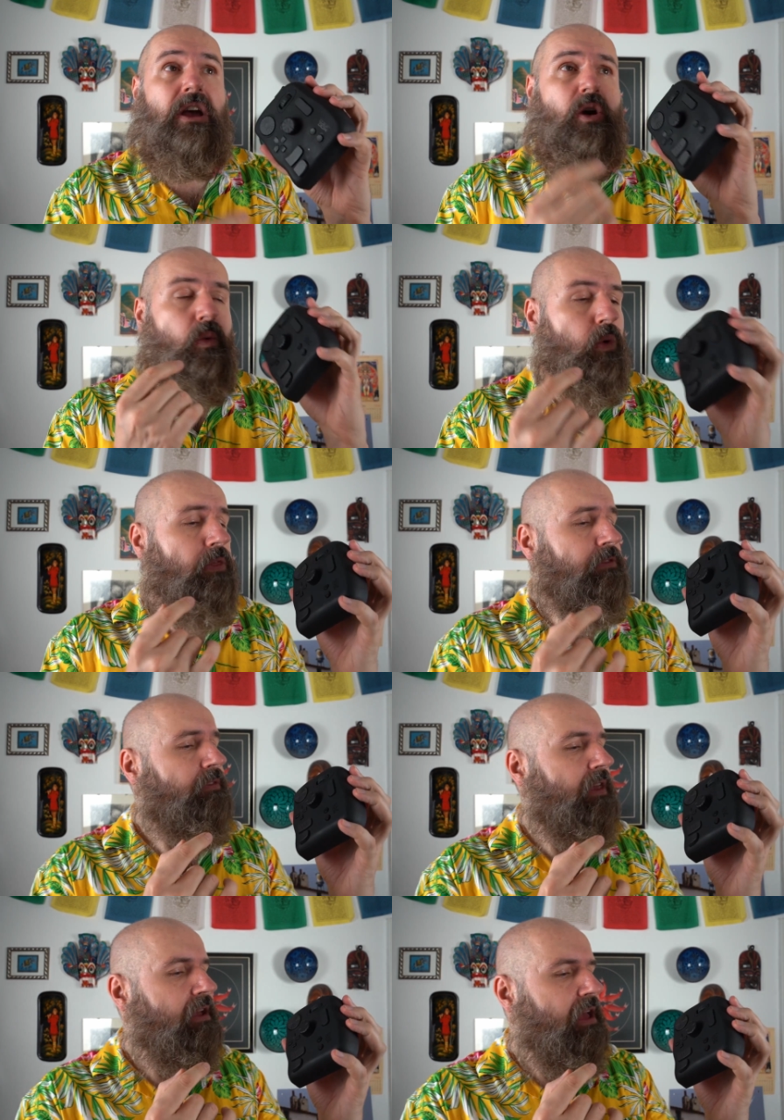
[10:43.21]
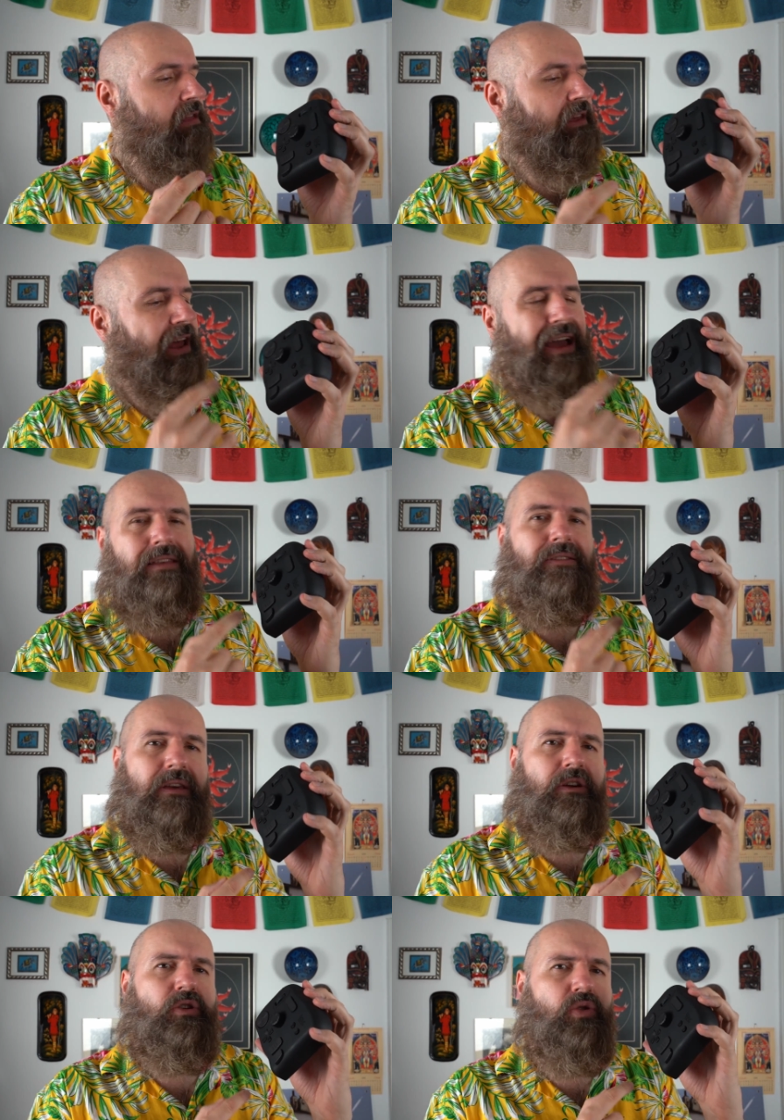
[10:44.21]
One thing that I
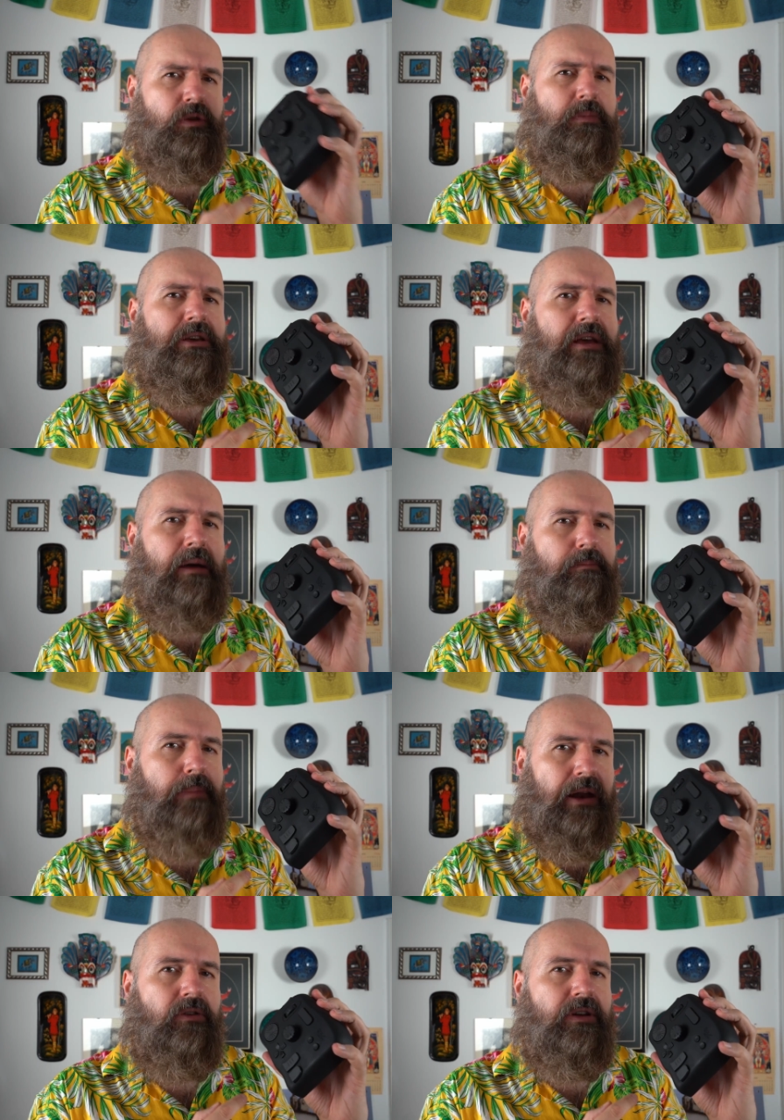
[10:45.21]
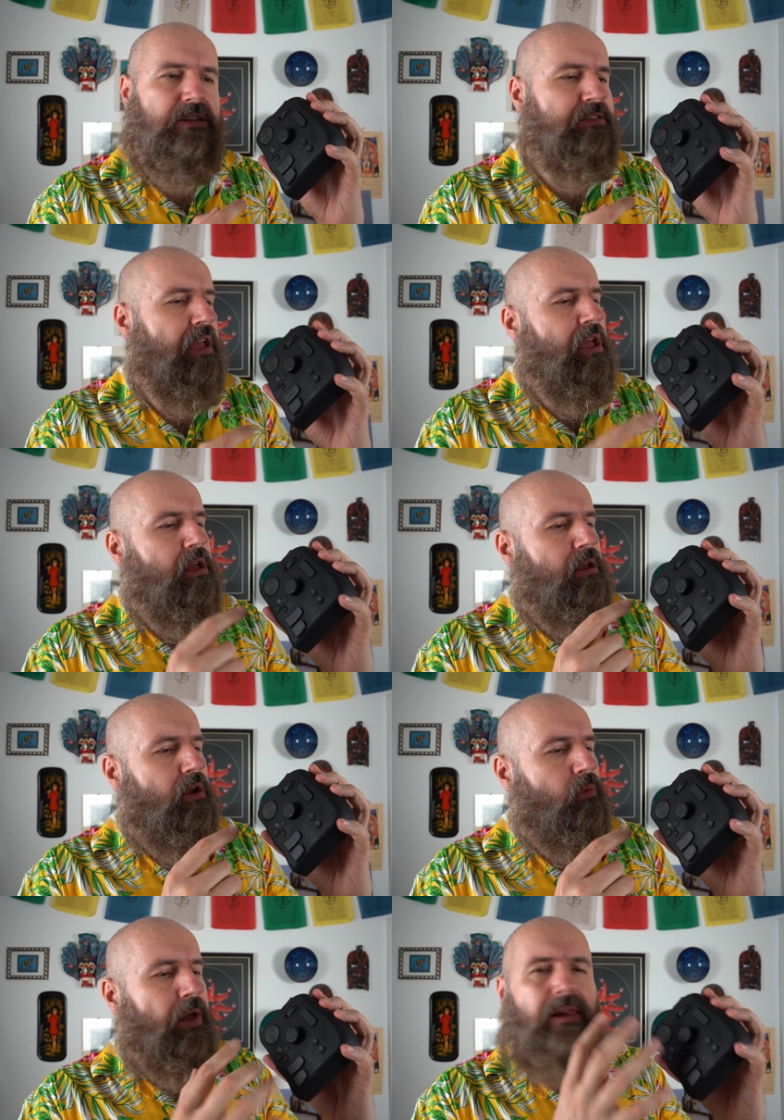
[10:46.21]
think could be get better is
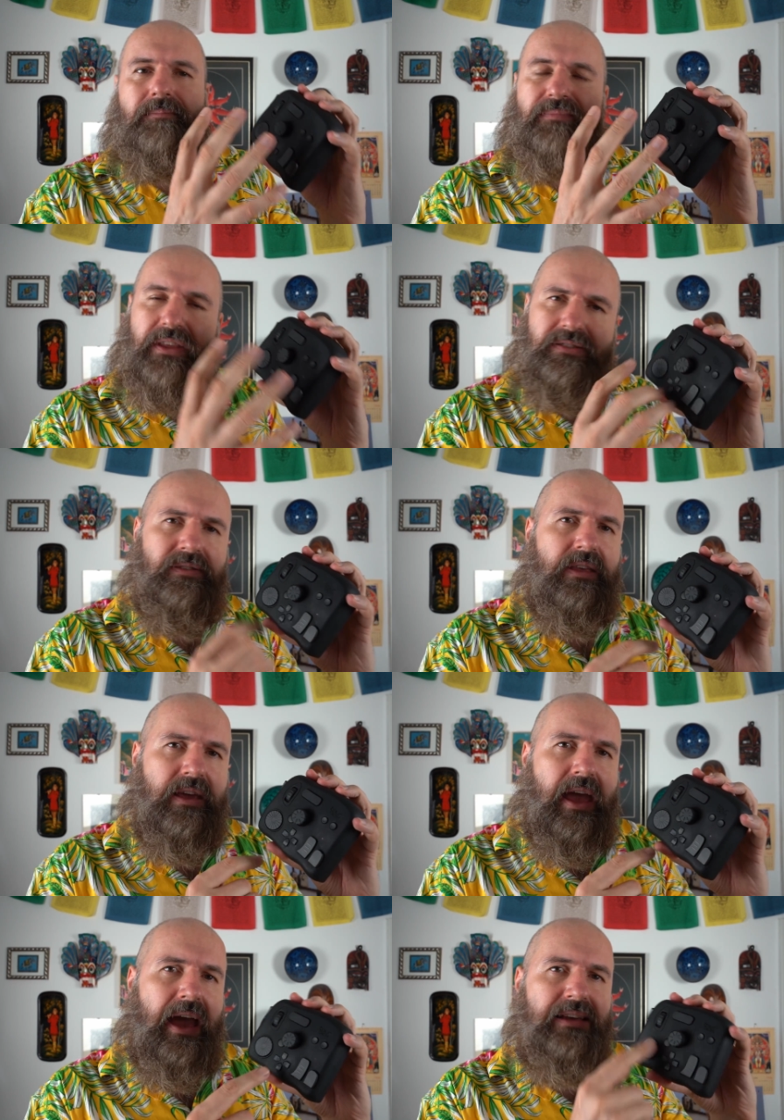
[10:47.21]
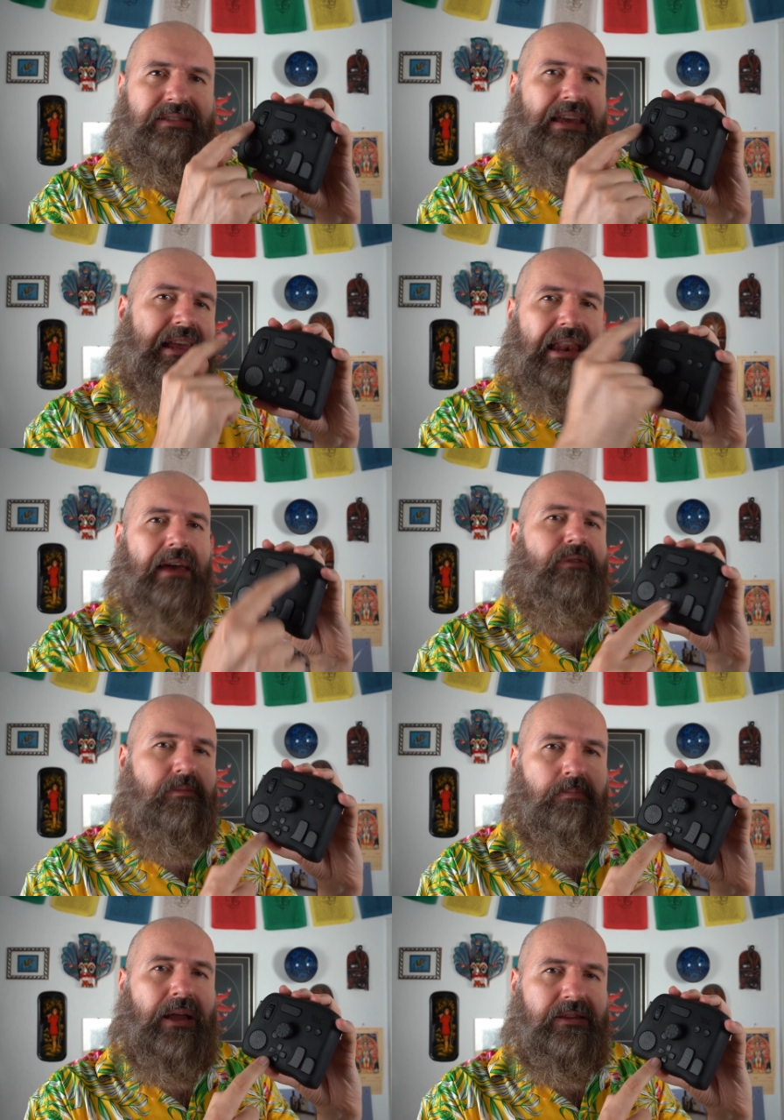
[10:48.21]
well, this thing has 11
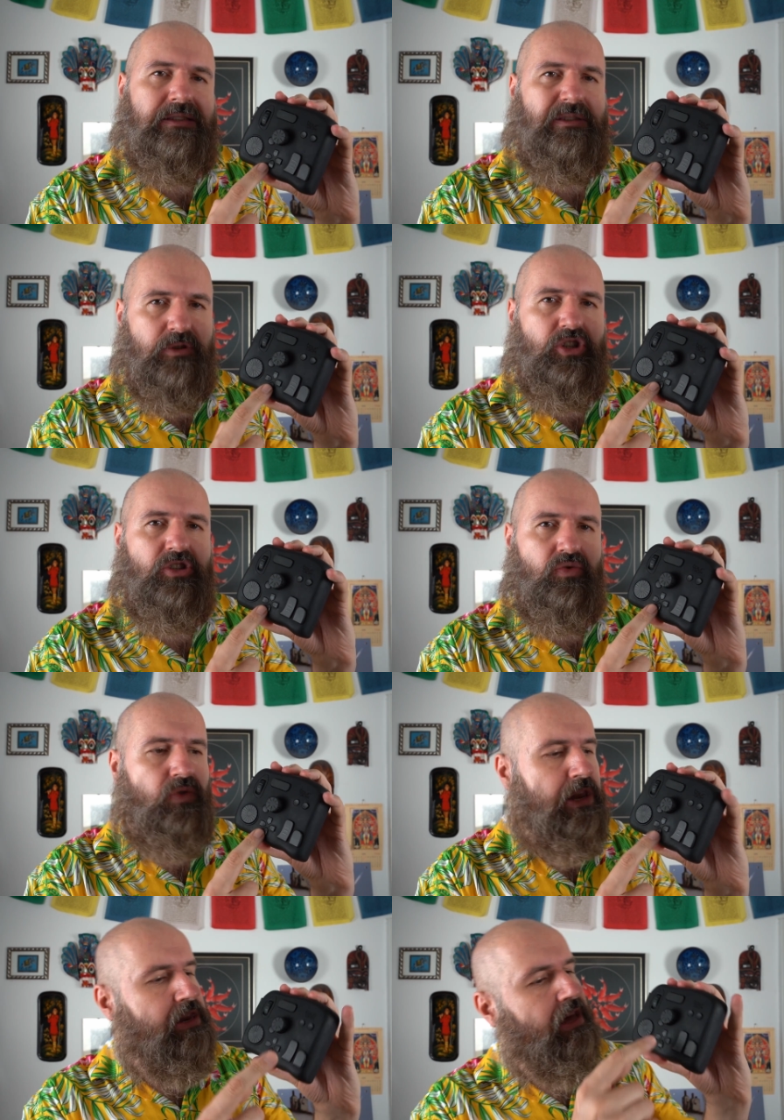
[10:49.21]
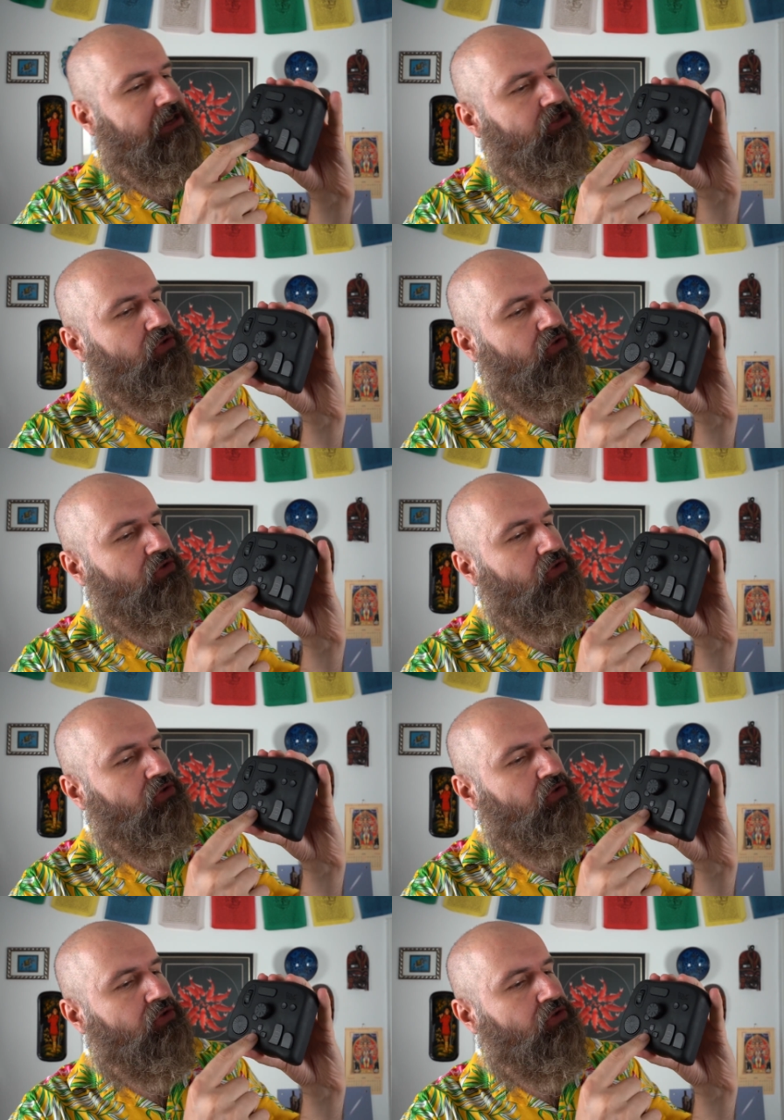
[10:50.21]
buttons, which is really nice.